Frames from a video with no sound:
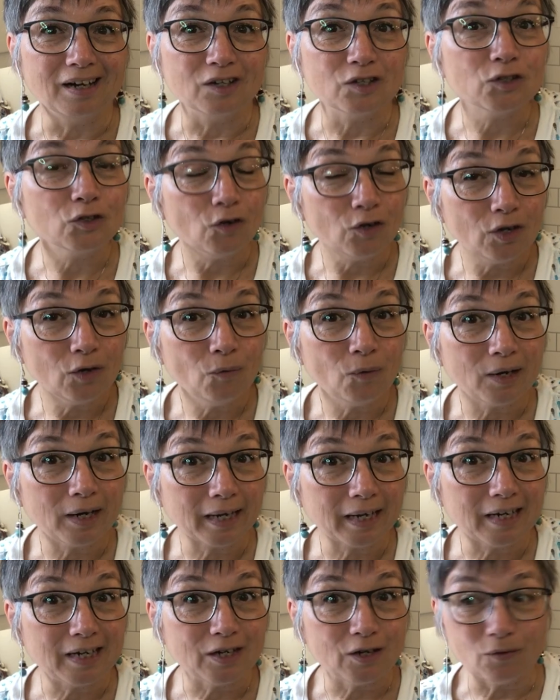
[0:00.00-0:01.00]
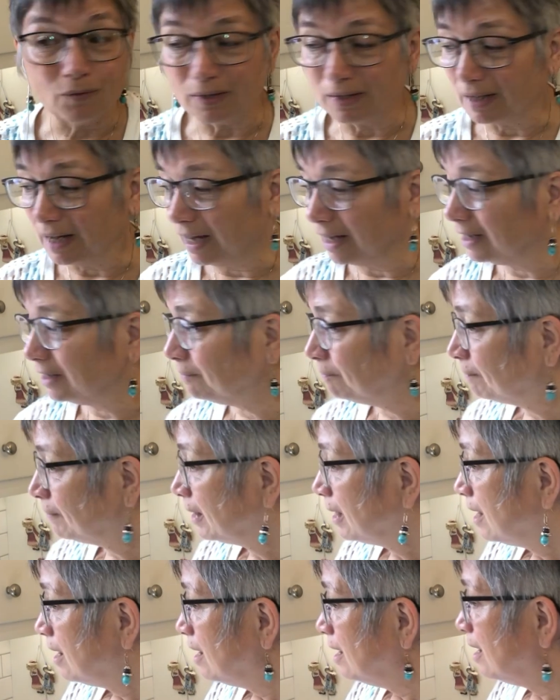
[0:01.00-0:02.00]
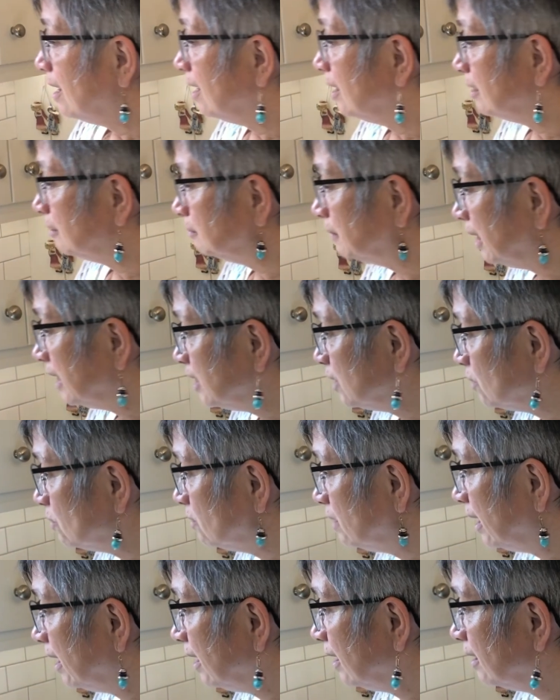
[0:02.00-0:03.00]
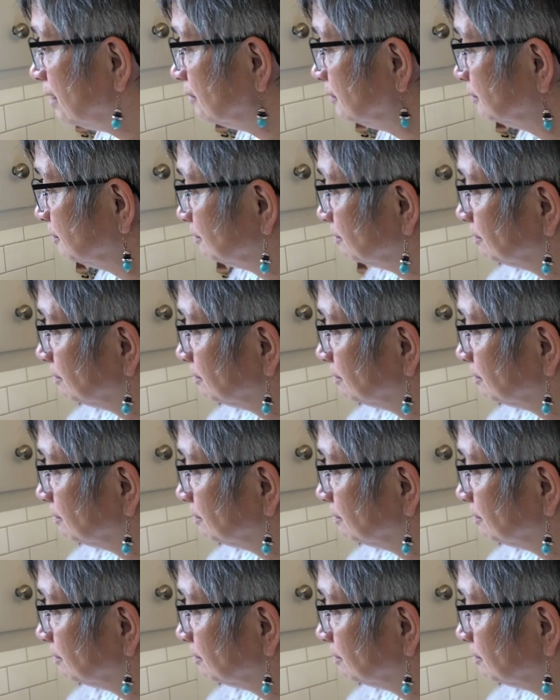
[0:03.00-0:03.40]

show you what I can do with that. I do have